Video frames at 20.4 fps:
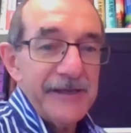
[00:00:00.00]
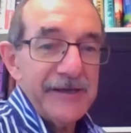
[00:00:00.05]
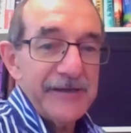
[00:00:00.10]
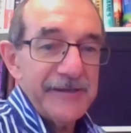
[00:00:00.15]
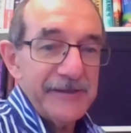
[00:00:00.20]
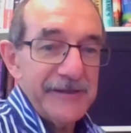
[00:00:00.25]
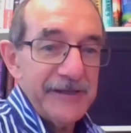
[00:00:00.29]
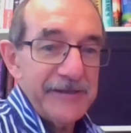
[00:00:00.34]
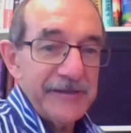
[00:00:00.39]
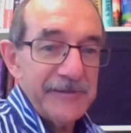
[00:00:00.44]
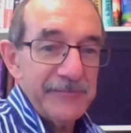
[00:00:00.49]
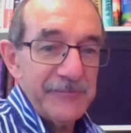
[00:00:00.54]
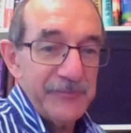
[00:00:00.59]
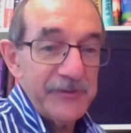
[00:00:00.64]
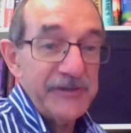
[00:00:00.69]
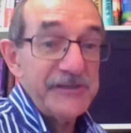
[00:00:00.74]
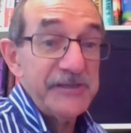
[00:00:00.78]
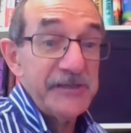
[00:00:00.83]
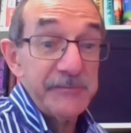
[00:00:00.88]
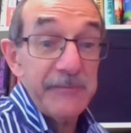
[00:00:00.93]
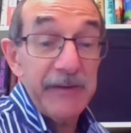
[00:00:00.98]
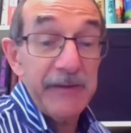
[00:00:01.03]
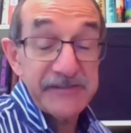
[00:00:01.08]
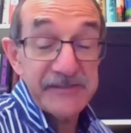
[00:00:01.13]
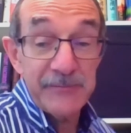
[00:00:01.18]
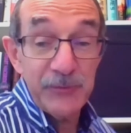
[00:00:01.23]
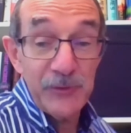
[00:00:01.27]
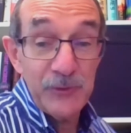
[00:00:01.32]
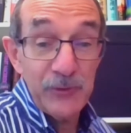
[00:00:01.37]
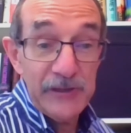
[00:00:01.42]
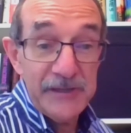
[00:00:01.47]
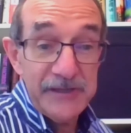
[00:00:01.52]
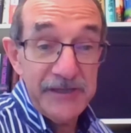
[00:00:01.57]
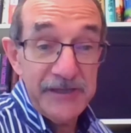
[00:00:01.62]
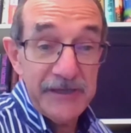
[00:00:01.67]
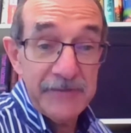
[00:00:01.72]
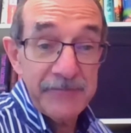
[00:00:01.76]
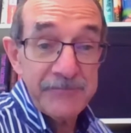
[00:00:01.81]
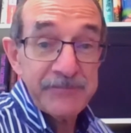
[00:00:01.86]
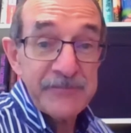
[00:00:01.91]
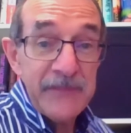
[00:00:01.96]
the British Basketball
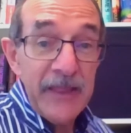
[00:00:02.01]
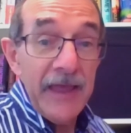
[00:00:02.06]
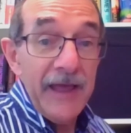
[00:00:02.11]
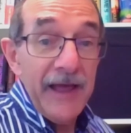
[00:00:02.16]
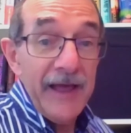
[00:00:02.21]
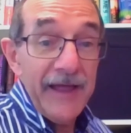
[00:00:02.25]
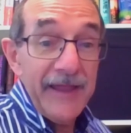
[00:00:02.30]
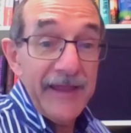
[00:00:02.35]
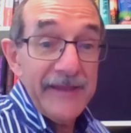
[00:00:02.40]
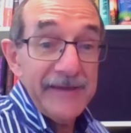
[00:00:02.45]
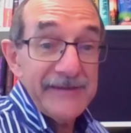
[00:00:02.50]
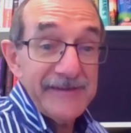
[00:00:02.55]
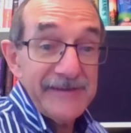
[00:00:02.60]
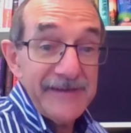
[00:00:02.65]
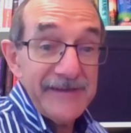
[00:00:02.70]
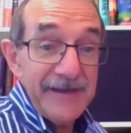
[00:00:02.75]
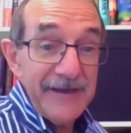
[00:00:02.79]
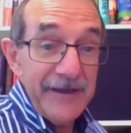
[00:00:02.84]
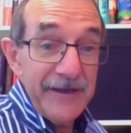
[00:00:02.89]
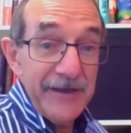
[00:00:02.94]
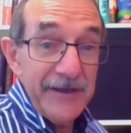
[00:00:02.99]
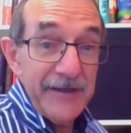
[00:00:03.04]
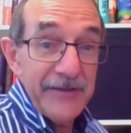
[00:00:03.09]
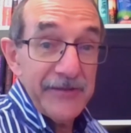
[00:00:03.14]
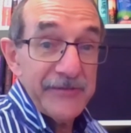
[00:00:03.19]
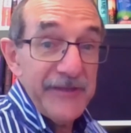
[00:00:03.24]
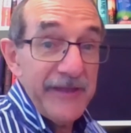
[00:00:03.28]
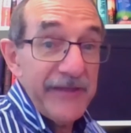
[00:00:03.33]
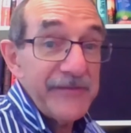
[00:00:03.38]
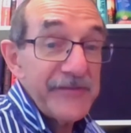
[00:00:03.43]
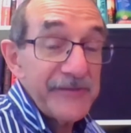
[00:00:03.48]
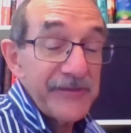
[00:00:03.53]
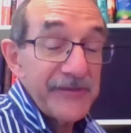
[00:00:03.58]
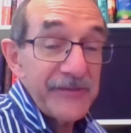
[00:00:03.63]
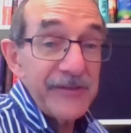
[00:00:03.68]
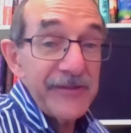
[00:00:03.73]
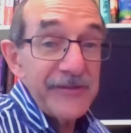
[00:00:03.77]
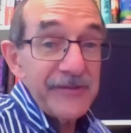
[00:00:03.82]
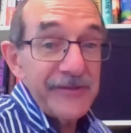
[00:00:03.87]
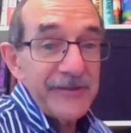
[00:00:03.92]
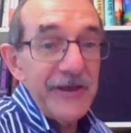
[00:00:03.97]
League. And then
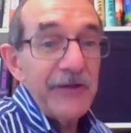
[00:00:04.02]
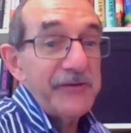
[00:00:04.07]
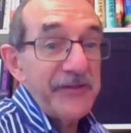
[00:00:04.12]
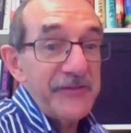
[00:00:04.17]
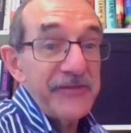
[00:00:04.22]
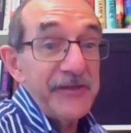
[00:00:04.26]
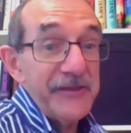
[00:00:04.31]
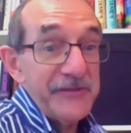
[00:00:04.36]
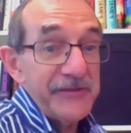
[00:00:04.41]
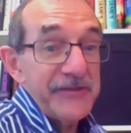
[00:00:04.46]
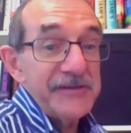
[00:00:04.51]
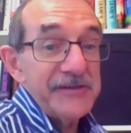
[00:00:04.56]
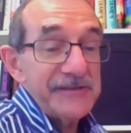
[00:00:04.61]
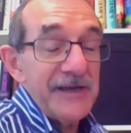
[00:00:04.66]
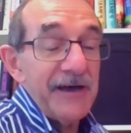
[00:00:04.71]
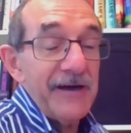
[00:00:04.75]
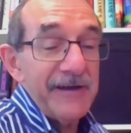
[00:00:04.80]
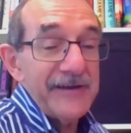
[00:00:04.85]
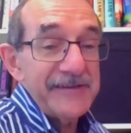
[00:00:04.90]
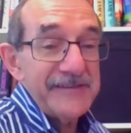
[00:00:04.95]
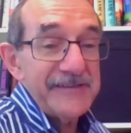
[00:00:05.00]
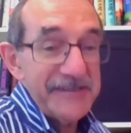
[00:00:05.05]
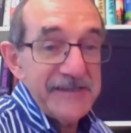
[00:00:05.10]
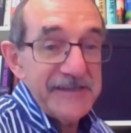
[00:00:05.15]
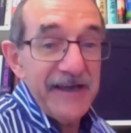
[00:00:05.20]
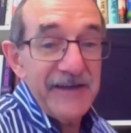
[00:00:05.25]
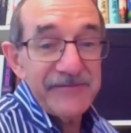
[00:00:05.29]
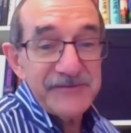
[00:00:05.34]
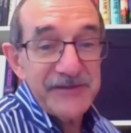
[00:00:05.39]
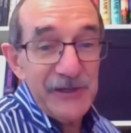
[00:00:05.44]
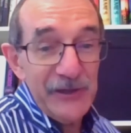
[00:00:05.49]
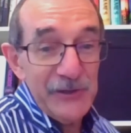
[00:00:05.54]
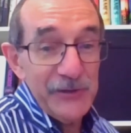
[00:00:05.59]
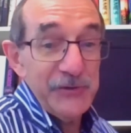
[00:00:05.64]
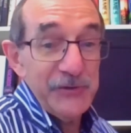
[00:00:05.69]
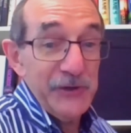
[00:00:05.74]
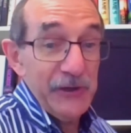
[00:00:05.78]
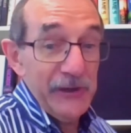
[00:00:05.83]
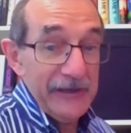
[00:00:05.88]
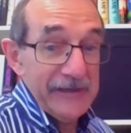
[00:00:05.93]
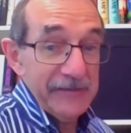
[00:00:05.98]
the only thing that I did have to
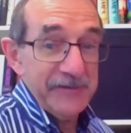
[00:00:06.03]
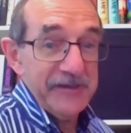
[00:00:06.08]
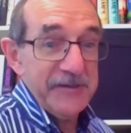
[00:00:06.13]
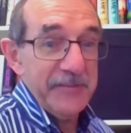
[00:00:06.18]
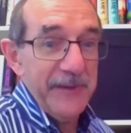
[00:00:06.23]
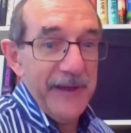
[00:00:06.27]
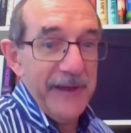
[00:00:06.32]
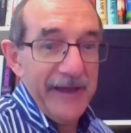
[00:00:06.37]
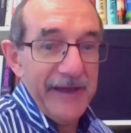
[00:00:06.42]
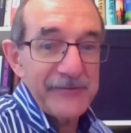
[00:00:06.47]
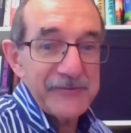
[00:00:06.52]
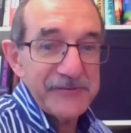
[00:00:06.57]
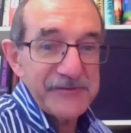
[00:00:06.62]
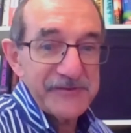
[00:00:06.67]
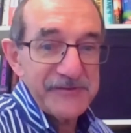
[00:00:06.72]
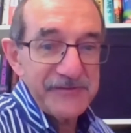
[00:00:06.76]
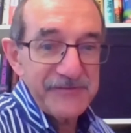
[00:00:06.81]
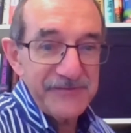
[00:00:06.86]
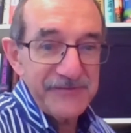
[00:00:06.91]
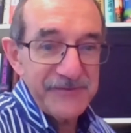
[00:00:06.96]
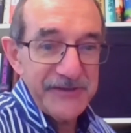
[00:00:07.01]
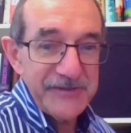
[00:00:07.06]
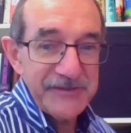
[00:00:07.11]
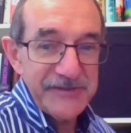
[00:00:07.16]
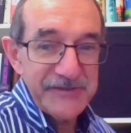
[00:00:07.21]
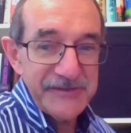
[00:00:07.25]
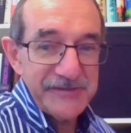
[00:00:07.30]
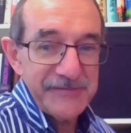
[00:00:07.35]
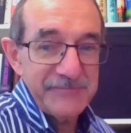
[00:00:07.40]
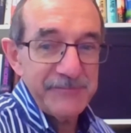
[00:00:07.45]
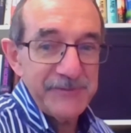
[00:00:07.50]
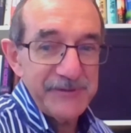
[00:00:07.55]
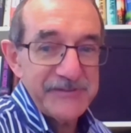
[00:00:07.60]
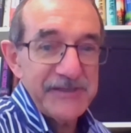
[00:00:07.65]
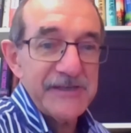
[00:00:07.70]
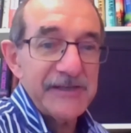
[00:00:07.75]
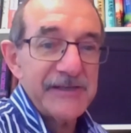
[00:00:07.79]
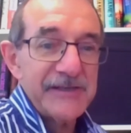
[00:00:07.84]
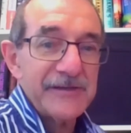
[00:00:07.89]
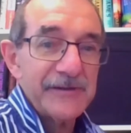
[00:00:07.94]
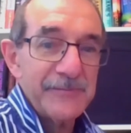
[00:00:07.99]
learn a little bit about for this
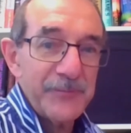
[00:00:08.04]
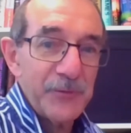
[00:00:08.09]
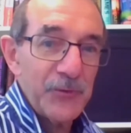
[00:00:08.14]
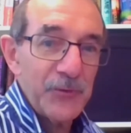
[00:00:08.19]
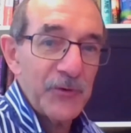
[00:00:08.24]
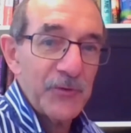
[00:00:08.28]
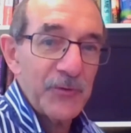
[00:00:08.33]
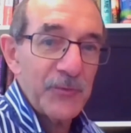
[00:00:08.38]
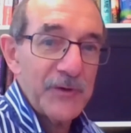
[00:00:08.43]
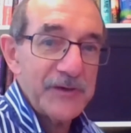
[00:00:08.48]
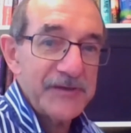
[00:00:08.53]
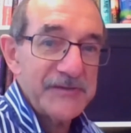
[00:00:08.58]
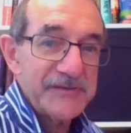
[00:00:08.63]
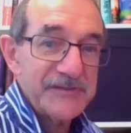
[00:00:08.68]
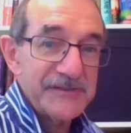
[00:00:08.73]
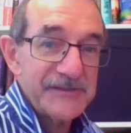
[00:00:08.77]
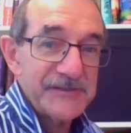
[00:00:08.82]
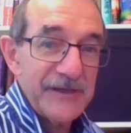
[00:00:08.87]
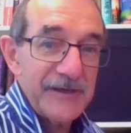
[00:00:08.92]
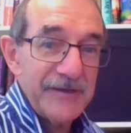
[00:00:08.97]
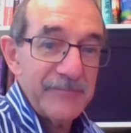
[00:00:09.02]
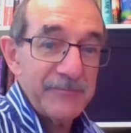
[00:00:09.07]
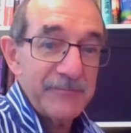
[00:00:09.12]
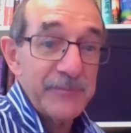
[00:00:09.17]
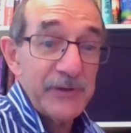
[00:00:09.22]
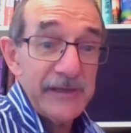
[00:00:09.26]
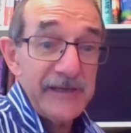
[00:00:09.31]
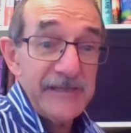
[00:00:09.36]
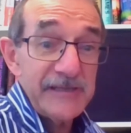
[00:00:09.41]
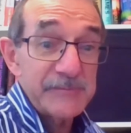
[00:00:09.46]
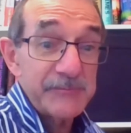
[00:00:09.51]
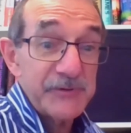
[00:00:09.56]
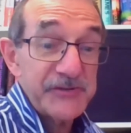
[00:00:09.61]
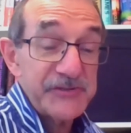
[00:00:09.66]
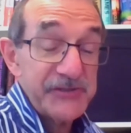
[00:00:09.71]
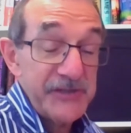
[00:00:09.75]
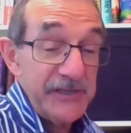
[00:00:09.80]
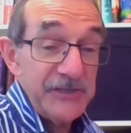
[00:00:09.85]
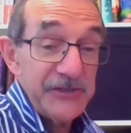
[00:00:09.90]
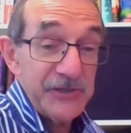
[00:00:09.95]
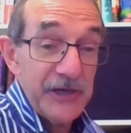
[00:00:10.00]
particular book was police
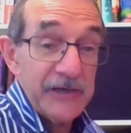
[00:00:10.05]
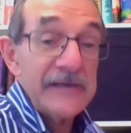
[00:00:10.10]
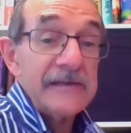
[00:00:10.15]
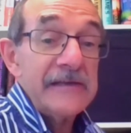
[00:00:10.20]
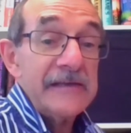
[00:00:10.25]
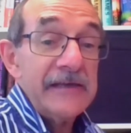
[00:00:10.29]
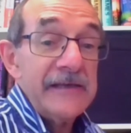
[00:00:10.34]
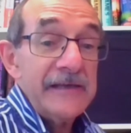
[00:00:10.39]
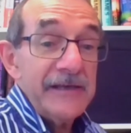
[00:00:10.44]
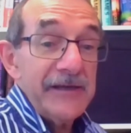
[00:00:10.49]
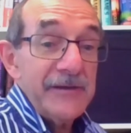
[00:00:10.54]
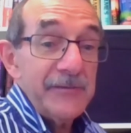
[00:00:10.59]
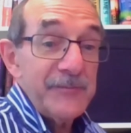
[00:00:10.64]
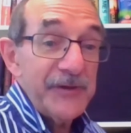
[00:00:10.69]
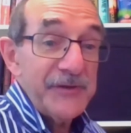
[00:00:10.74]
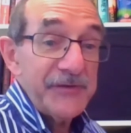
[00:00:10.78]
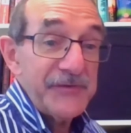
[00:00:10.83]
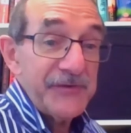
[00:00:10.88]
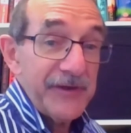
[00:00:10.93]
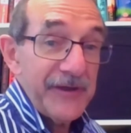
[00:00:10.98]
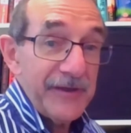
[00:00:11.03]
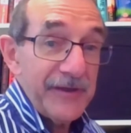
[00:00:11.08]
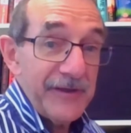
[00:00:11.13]
procedure. But